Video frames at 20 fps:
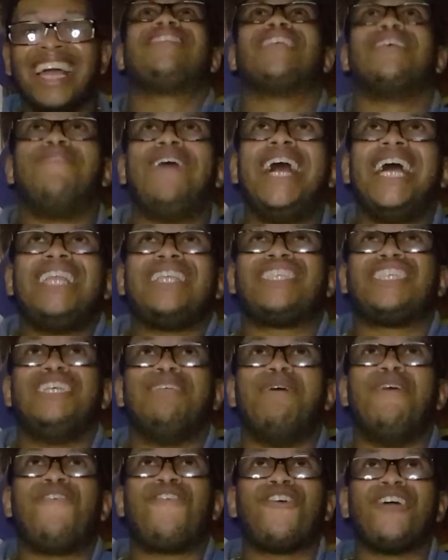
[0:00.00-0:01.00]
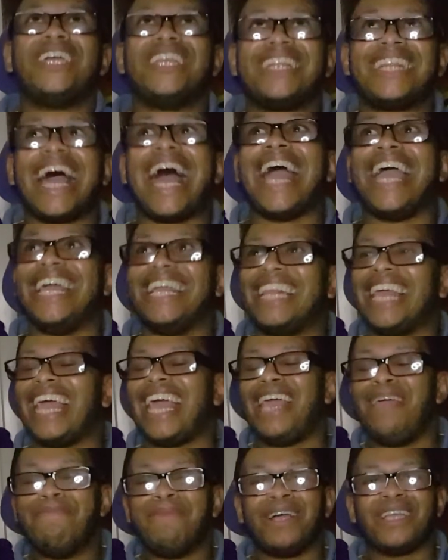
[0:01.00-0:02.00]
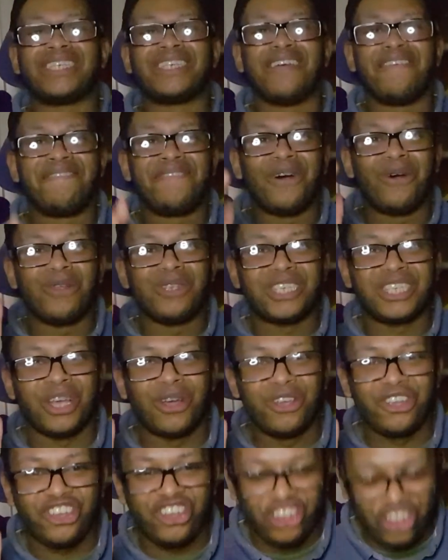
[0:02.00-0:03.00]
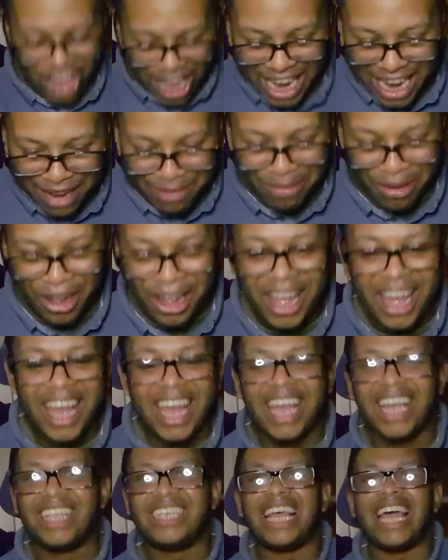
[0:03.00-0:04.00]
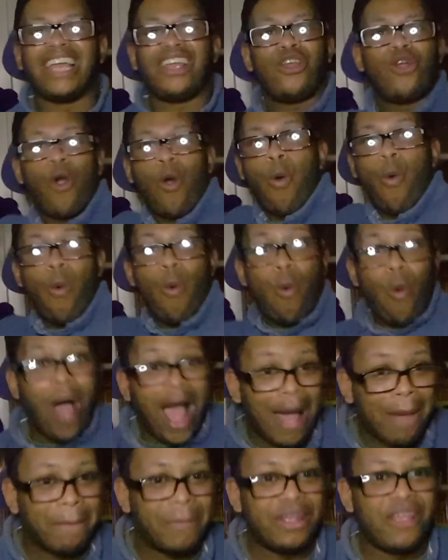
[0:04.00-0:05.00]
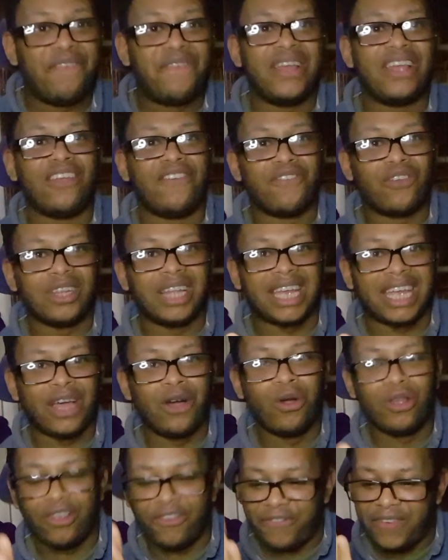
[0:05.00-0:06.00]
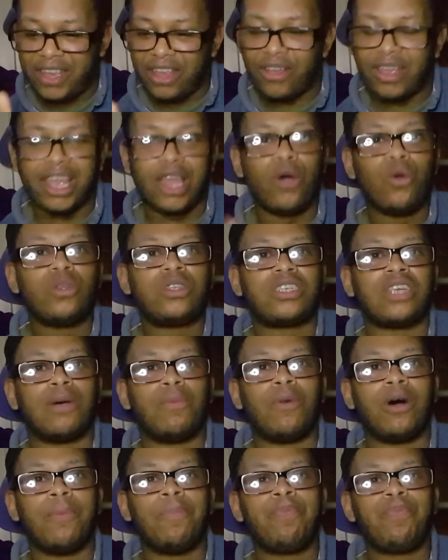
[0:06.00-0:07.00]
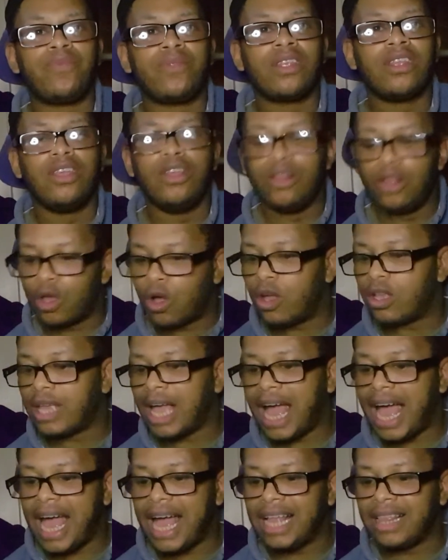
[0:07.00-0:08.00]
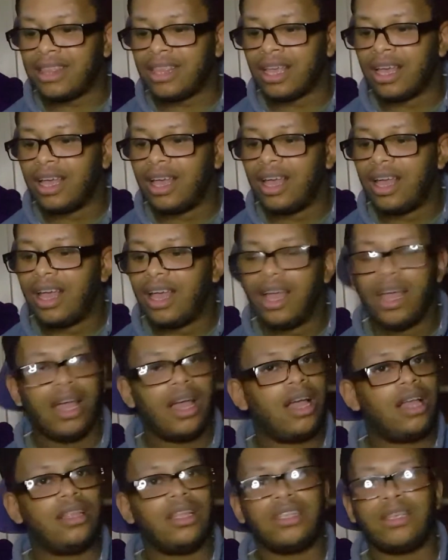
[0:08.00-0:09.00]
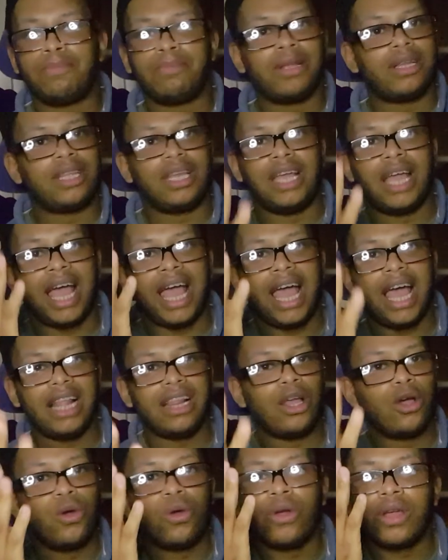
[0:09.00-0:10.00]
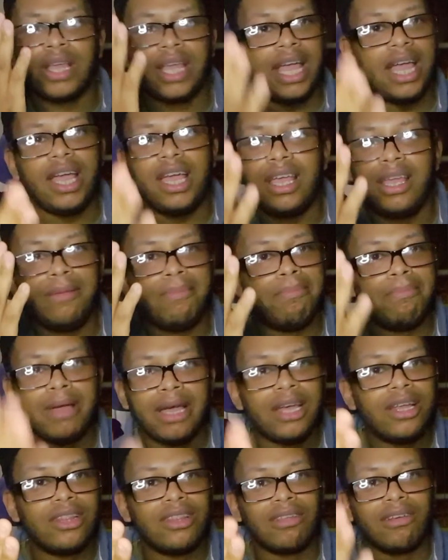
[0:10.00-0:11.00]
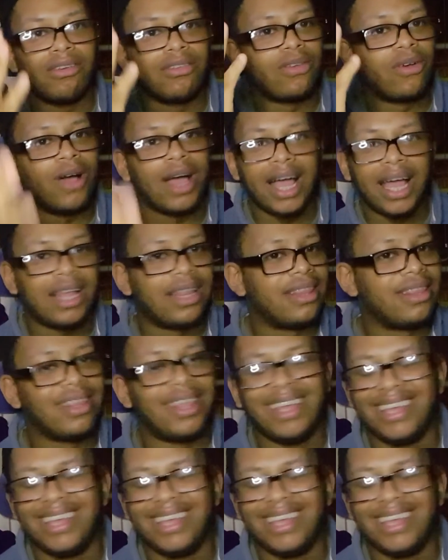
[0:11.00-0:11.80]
Zamatsu, before he died, he must have felt so shame. It's like you go wham. You think you killed someone. You look on your hand, and there's a bloody Hello Kitty mitten on your hand.